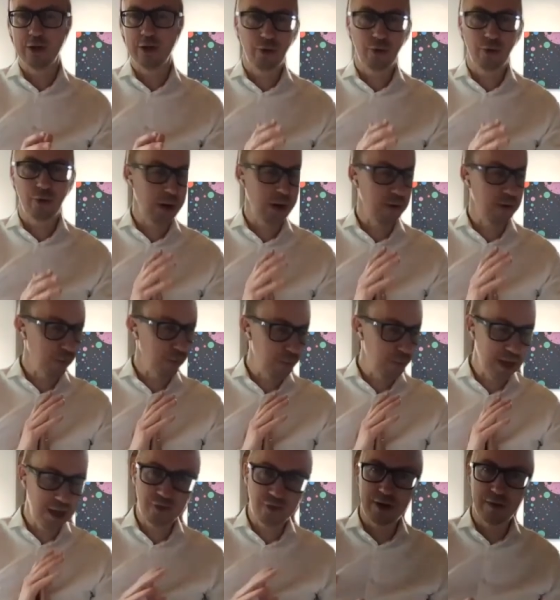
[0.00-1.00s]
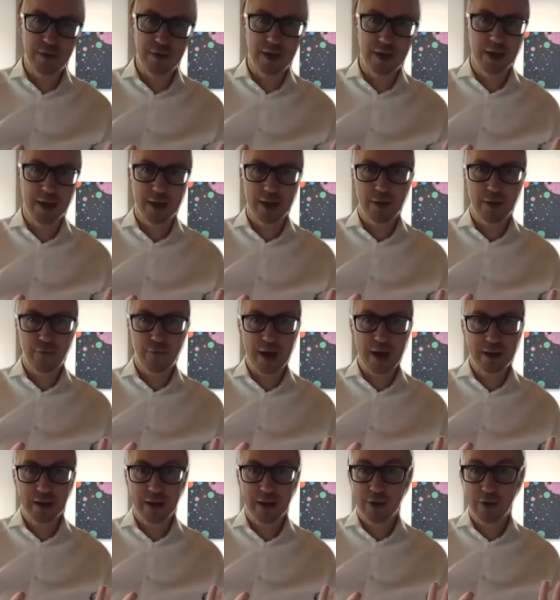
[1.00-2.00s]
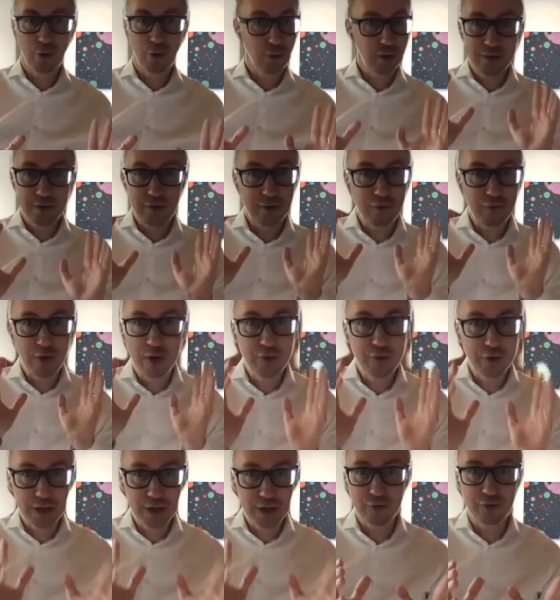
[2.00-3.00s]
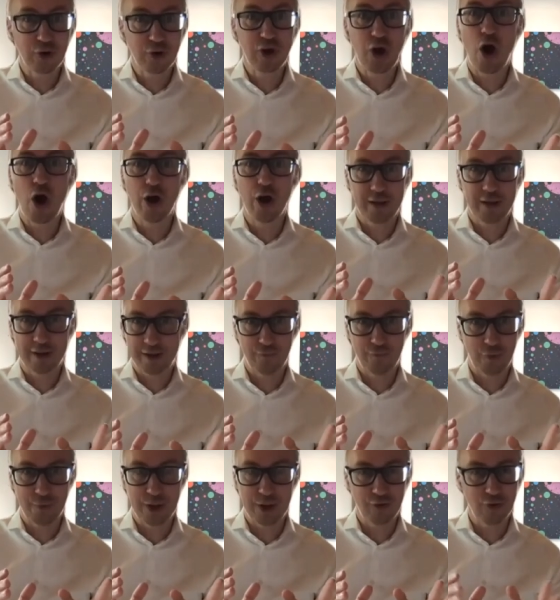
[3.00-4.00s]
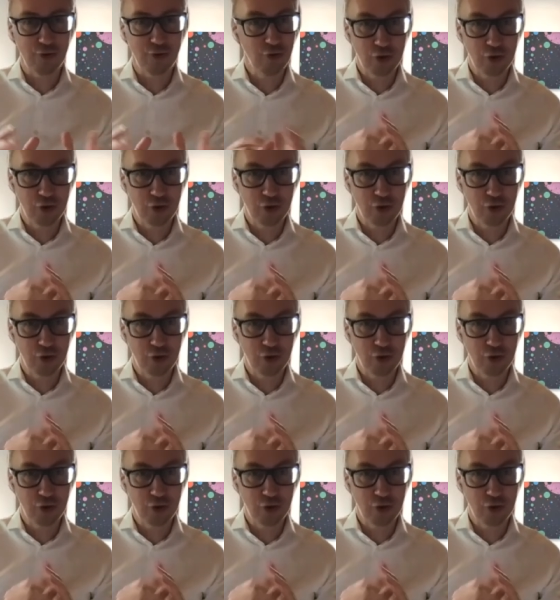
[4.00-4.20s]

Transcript: You don't have to pay us anything. In fact, you don't even have to give us our contact information.